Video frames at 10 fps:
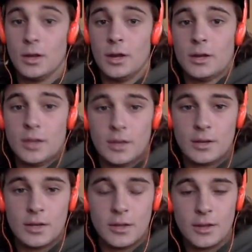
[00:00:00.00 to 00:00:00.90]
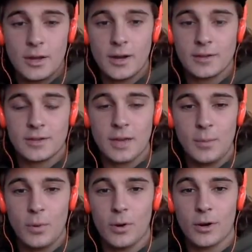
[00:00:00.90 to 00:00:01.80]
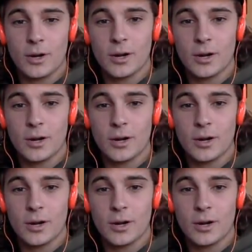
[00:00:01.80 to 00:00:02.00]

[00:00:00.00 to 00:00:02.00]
a kid killing it at a skate park.